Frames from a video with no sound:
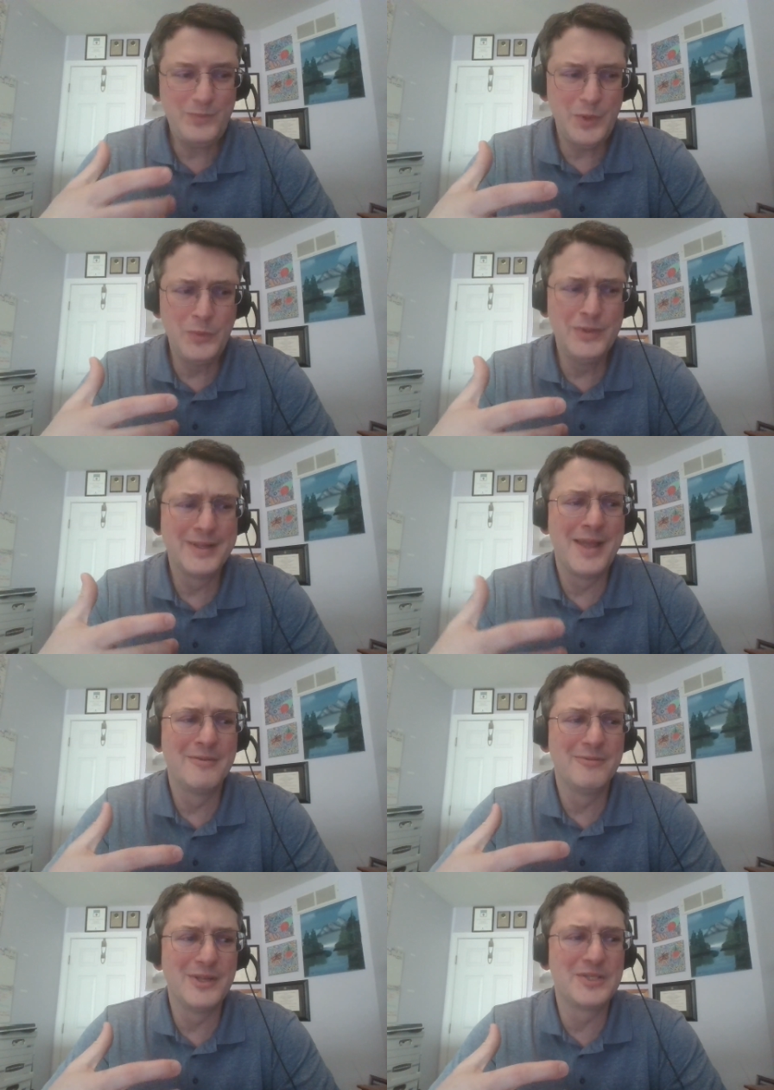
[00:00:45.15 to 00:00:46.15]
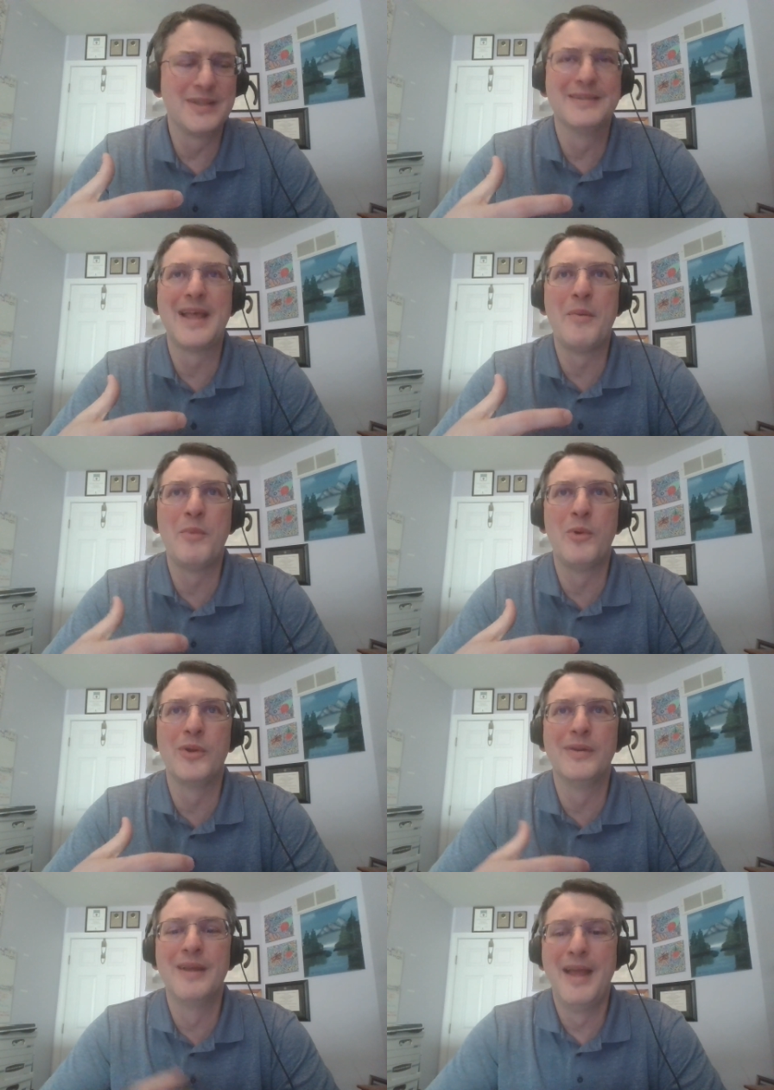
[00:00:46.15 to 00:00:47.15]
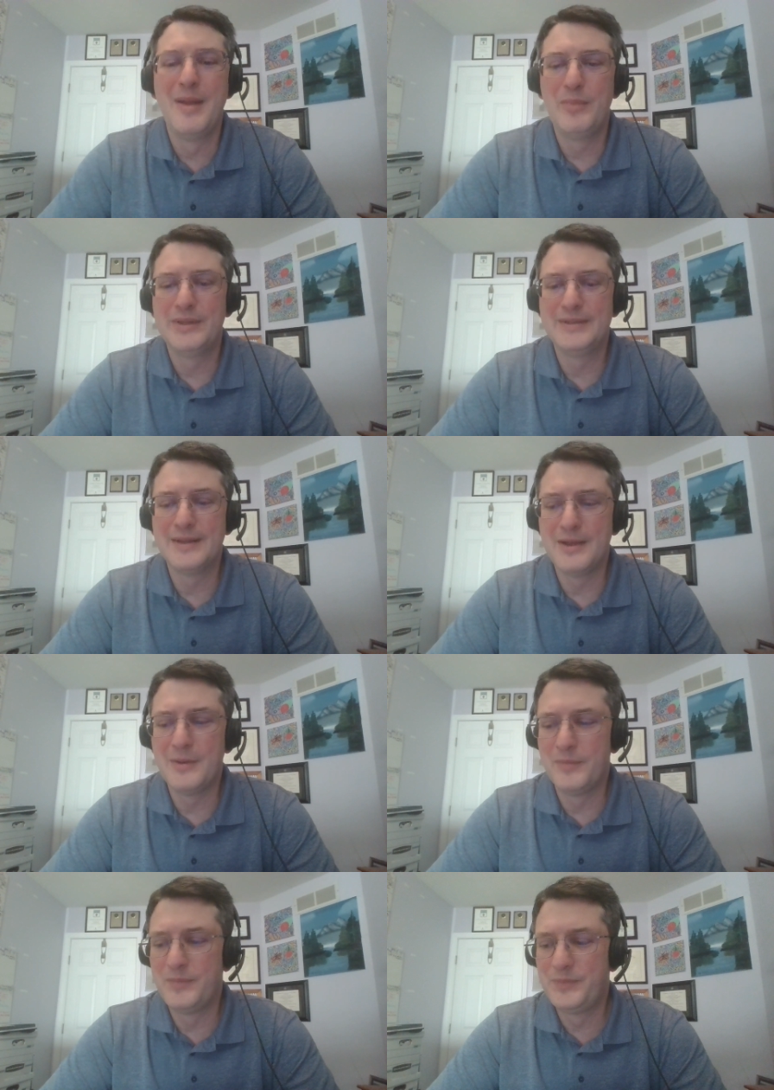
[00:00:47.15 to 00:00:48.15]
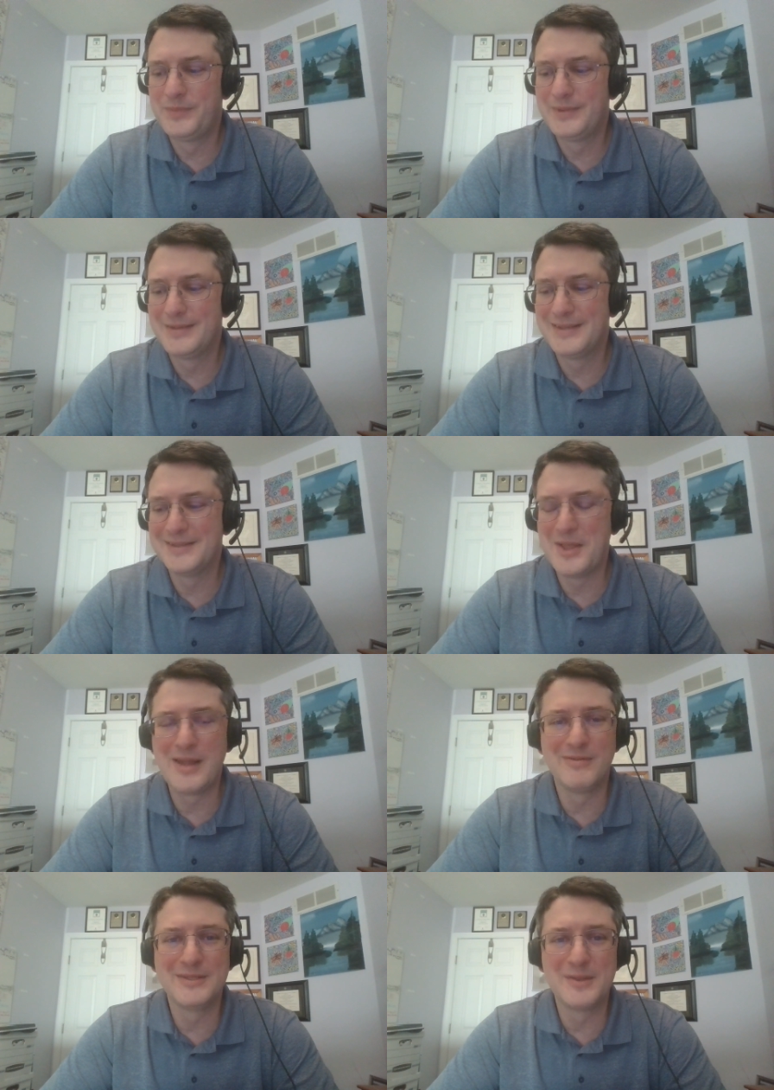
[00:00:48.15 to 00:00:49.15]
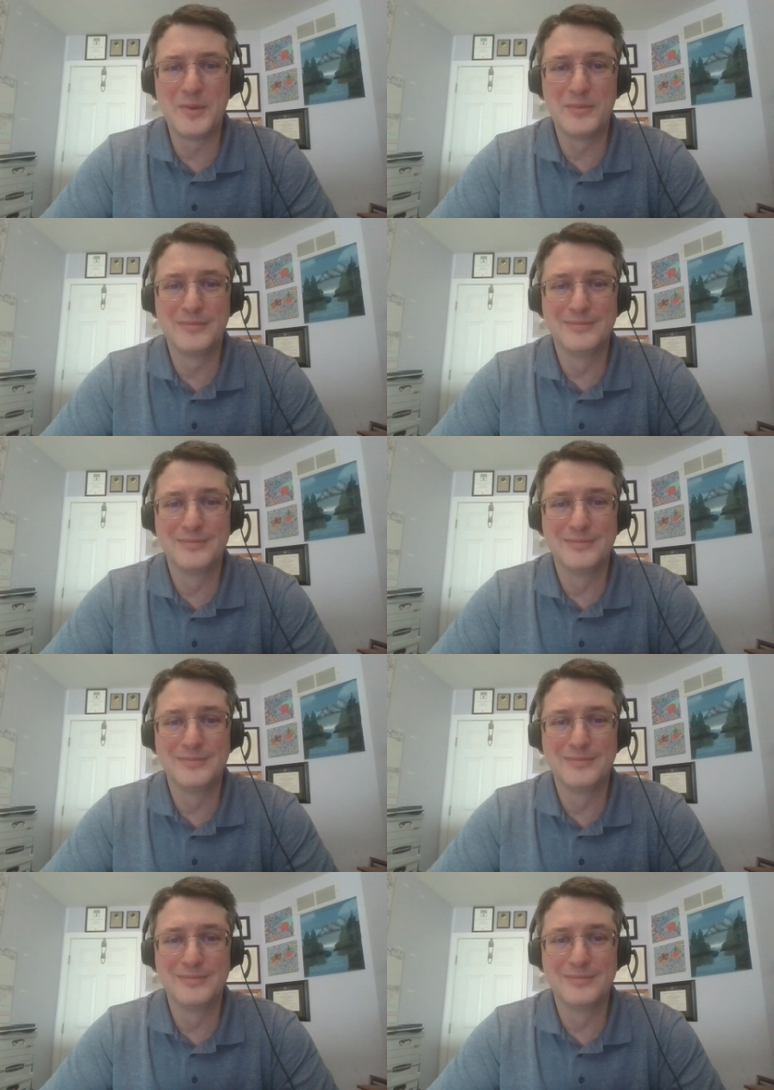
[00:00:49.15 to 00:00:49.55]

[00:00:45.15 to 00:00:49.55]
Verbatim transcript: really kind of fleshing this out more, but um, since a lot of us don't